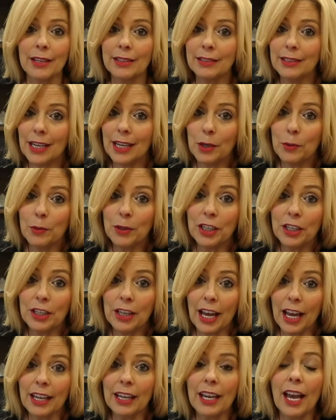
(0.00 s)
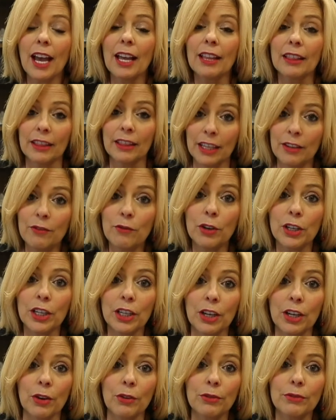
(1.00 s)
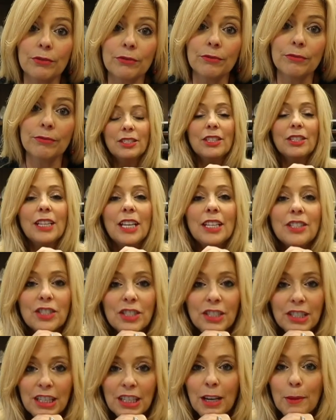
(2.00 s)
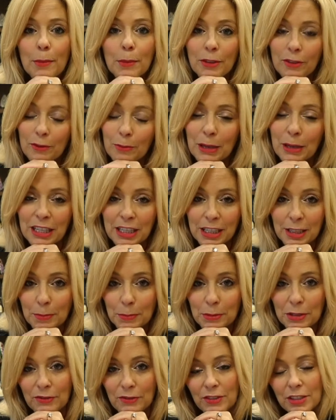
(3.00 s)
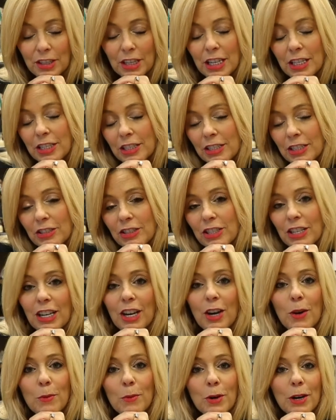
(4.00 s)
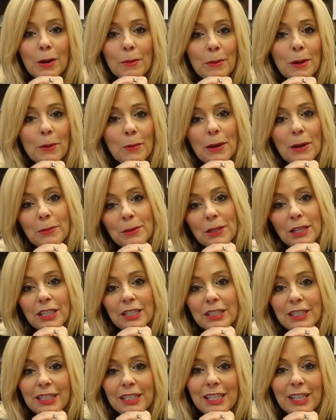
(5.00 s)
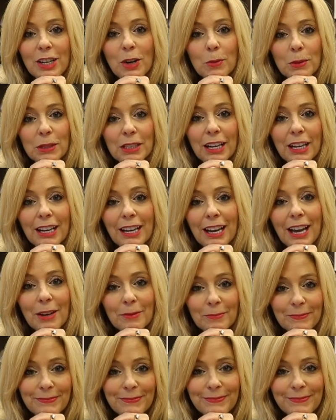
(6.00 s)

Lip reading: Take what you like, leave what you don't. So that's just a couple of my tips. If you'd like to check out more at my website, cindykoebele.com.